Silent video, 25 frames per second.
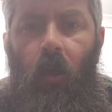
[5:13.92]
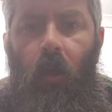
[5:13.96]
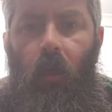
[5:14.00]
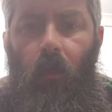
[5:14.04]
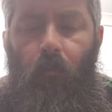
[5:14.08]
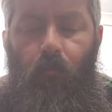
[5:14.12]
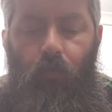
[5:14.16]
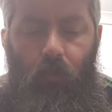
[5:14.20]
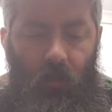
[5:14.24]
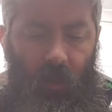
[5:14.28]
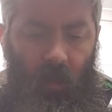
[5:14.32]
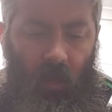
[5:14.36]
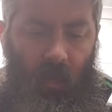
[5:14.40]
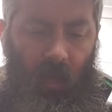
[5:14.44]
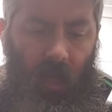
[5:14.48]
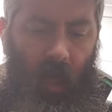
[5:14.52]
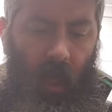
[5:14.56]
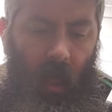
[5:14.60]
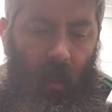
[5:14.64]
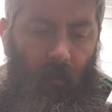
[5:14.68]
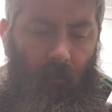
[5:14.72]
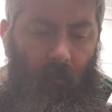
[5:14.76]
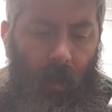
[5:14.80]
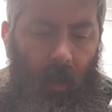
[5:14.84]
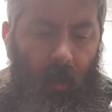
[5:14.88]
and put your
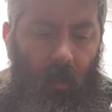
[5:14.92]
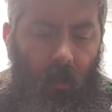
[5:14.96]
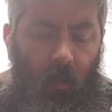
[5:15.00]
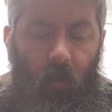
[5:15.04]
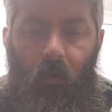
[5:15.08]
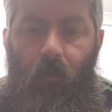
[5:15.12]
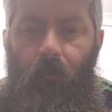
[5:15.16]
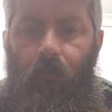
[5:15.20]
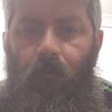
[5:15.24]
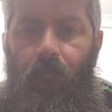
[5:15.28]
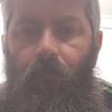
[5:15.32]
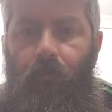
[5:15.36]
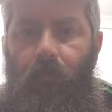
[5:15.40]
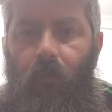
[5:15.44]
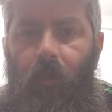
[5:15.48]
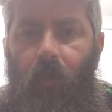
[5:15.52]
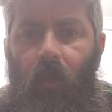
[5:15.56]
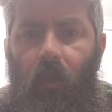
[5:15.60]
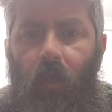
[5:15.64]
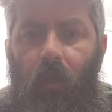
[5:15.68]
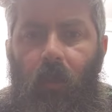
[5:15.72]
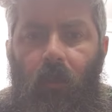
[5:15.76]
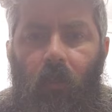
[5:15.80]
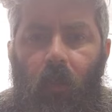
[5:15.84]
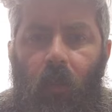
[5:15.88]
guard back on,
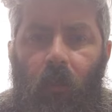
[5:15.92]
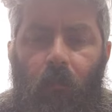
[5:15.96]
and